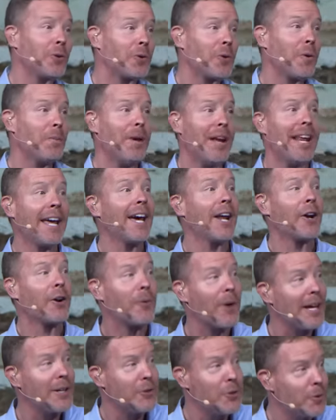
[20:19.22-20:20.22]
group. Man, they got a
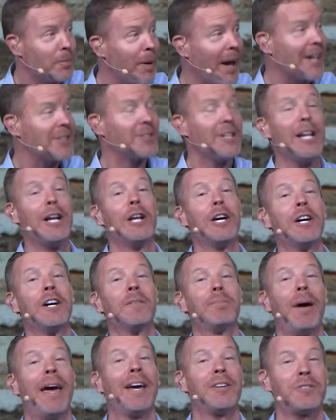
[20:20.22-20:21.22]
great youth pastor. They
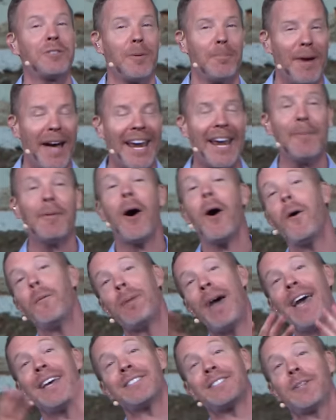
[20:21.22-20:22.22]
love Pastor Mike. oh,
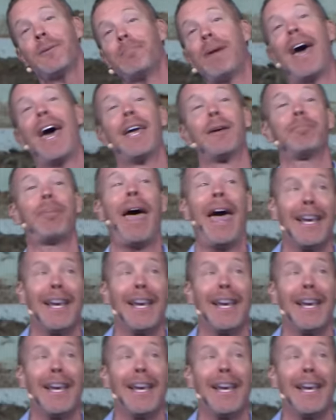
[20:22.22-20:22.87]
Pastor Mike,